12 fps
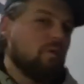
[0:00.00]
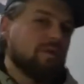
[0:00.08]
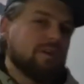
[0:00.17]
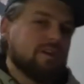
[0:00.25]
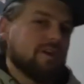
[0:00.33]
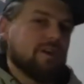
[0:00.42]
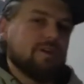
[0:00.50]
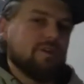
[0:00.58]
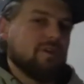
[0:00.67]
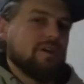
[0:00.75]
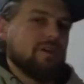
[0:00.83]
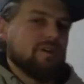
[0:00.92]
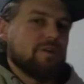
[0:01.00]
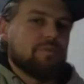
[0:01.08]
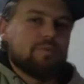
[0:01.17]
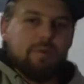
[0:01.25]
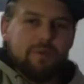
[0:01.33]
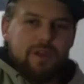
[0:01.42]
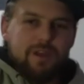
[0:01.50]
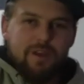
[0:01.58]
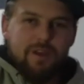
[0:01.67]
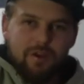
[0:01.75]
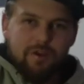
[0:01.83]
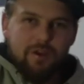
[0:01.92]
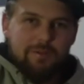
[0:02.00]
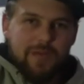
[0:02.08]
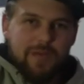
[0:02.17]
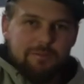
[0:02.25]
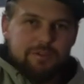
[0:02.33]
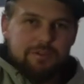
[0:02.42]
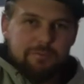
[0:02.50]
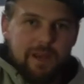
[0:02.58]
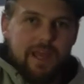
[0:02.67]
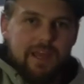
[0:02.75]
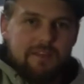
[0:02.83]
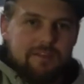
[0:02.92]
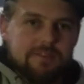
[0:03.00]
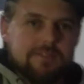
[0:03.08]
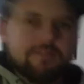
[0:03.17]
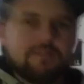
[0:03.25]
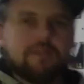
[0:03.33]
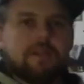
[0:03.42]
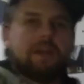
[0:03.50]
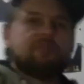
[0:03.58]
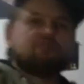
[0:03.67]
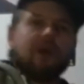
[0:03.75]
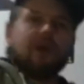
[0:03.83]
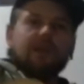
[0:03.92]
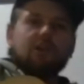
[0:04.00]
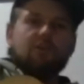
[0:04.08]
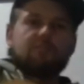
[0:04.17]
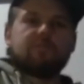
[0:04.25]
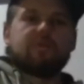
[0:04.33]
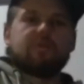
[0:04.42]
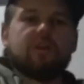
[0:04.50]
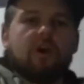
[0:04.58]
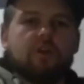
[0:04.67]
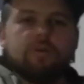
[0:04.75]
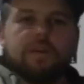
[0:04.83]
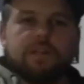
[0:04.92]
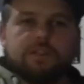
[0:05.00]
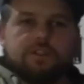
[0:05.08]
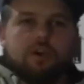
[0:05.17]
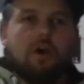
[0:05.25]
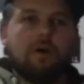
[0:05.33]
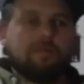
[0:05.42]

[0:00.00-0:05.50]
you're probably not going to be able to play this, and try and look for it on your guitar.